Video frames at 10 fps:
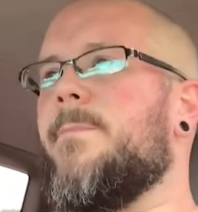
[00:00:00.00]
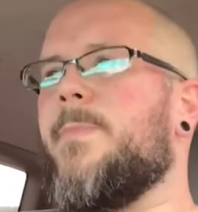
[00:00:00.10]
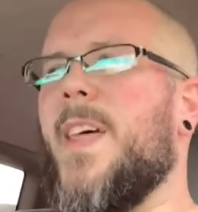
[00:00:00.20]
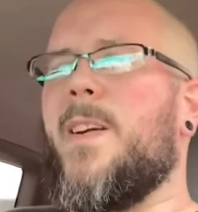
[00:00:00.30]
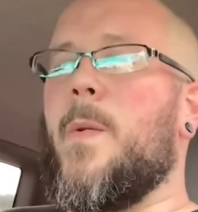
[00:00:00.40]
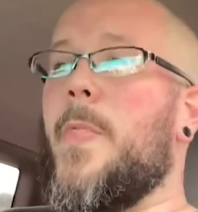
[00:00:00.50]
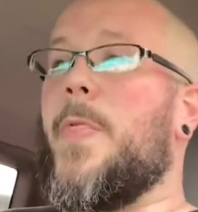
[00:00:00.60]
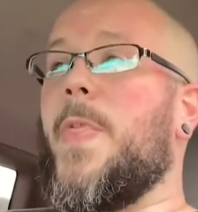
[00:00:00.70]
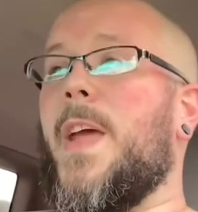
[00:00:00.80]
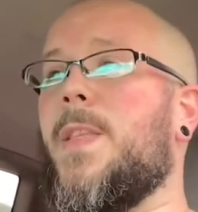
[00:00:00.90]
I don't
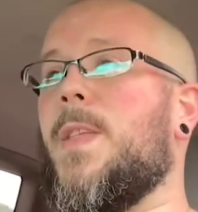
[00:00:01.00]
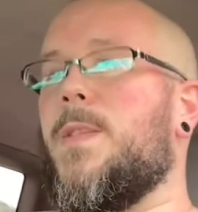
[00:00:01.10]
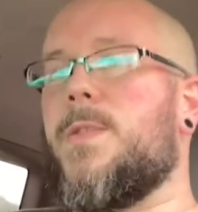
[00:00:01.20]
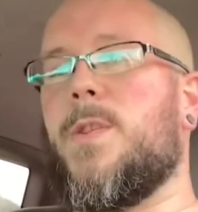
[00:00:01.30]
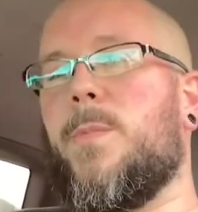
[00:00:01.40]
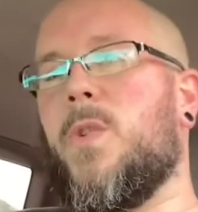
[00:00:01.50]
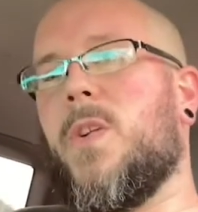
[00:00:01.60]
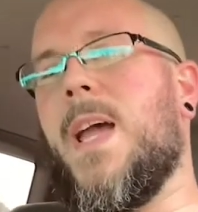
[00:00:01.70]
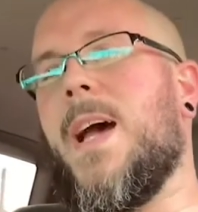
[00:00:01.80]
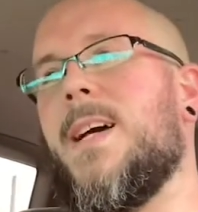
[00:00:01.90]
think they're Subaru
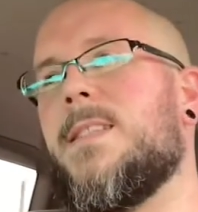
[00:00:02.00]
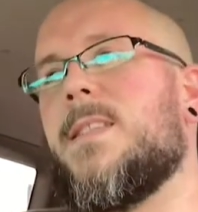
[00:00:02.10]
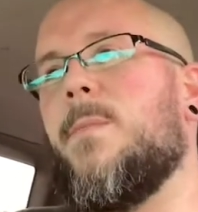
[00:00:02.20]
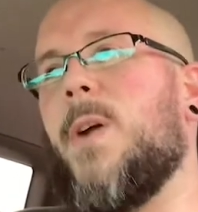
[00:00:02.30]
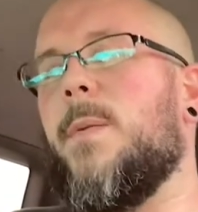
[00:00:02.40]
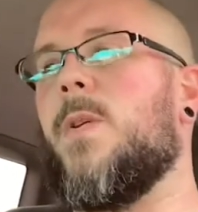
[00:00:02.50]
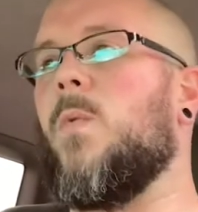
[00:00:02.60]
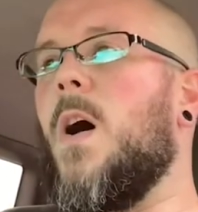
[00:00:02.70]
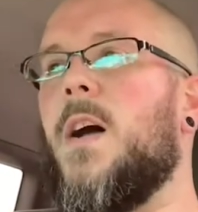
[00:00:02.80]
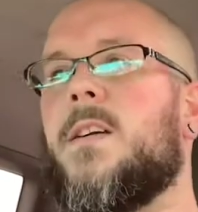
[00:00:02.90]
cats. They're probably
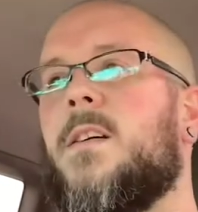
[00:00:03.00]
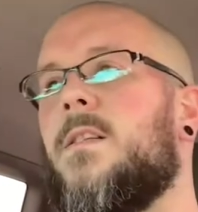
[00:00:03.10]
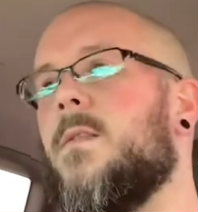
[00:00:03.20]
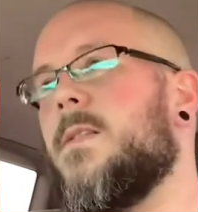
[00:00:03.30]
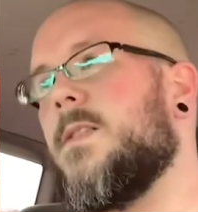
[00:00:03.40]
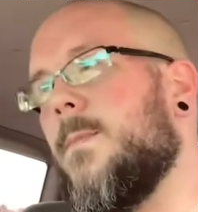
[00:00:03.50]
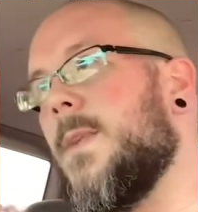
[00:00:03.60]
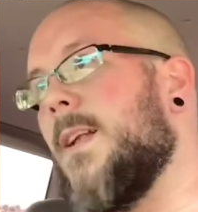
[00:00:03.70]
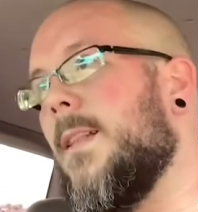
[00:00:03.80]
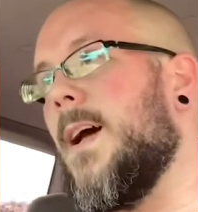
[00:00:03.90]
Walker or
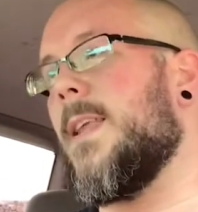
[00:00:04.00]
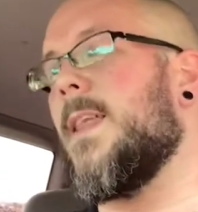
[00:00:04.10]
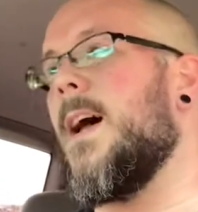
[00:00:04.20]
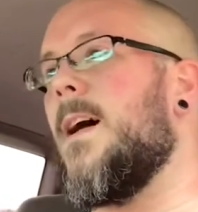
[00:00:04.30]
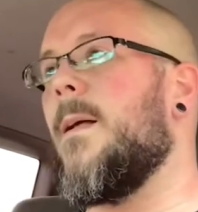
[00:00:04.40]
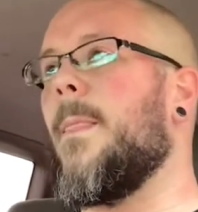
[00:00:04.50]
something like that.